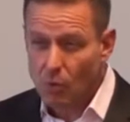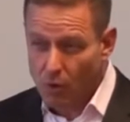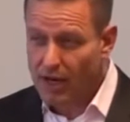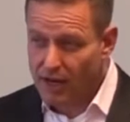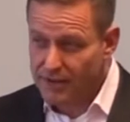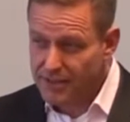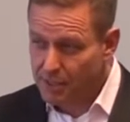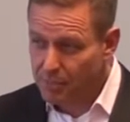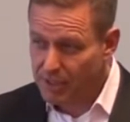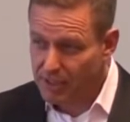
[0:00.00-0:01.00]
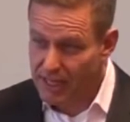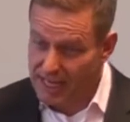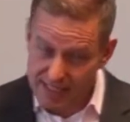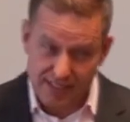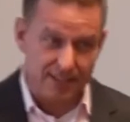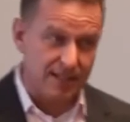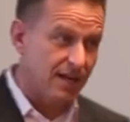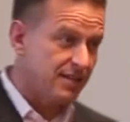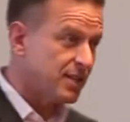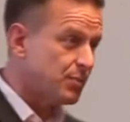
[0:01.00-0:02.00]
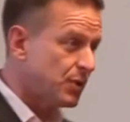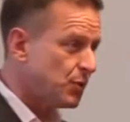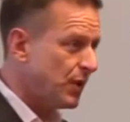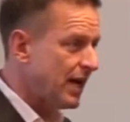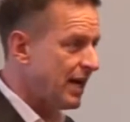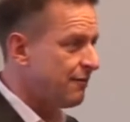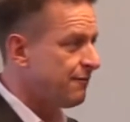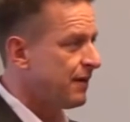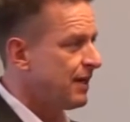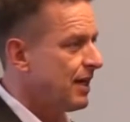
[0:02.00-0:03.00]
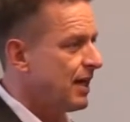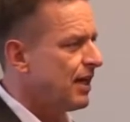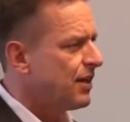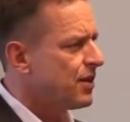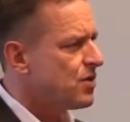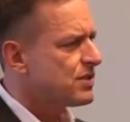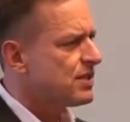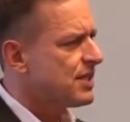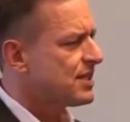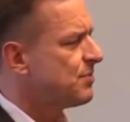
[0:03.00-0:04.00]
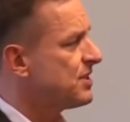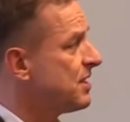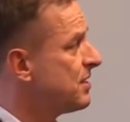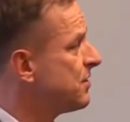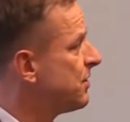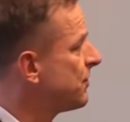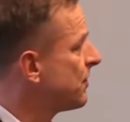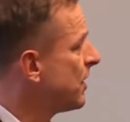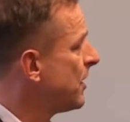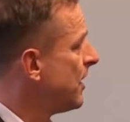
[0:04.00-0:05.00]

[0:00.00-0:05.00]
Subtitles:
what are the typical exercises which we have in those assessment centers?